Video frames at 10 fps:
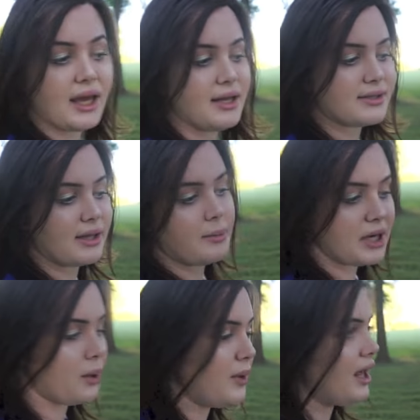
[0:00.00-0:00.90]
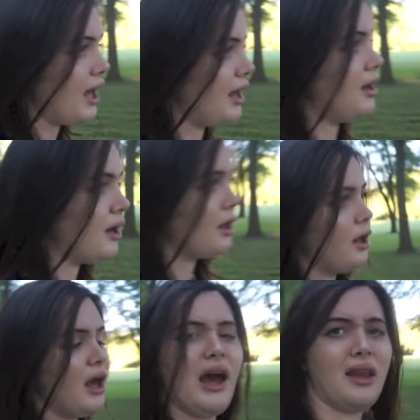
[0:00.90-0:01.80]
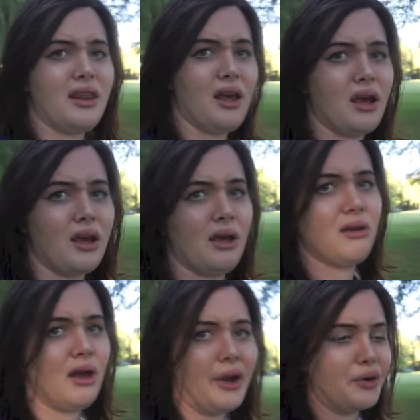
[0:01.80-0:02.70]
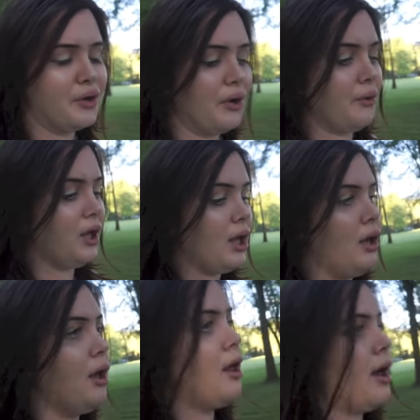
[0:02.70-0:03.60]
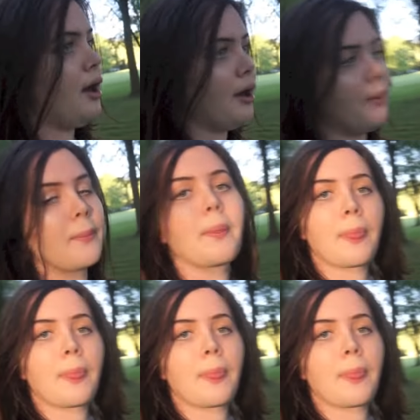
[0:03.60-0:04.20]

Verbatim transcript: It is Labor Day weekend, I think. I don't know. Um,